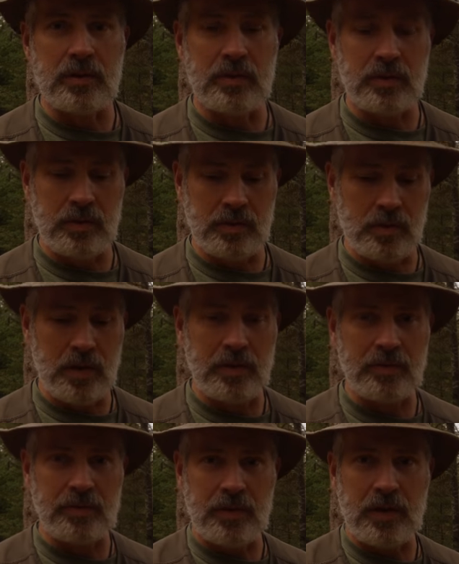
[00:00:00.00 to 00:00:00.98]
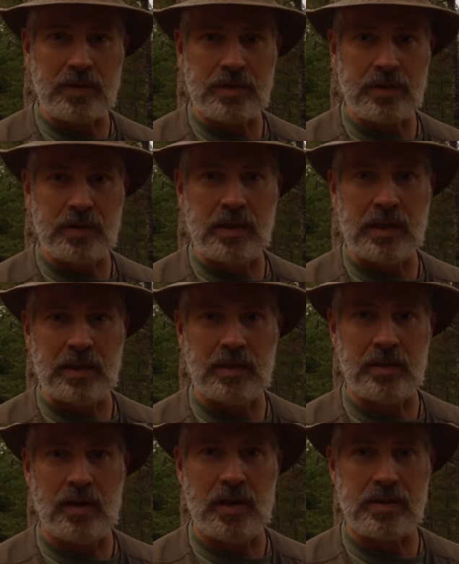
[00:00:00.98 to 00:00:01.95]
do one function
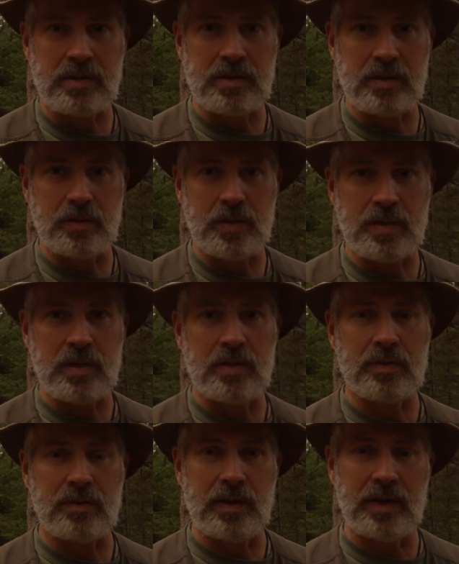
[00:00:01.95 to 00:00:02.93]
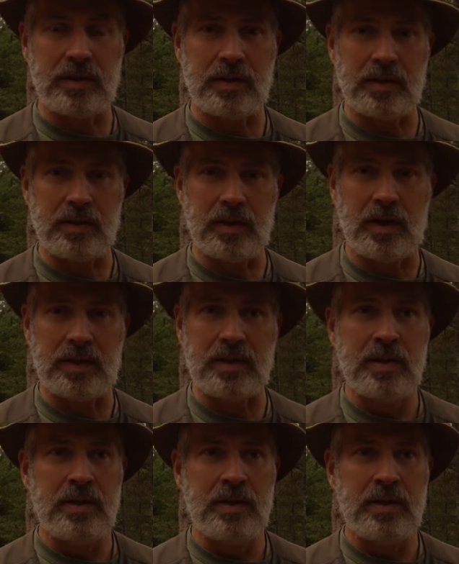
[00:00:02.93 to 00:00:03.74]
and not see the result of that thing, and not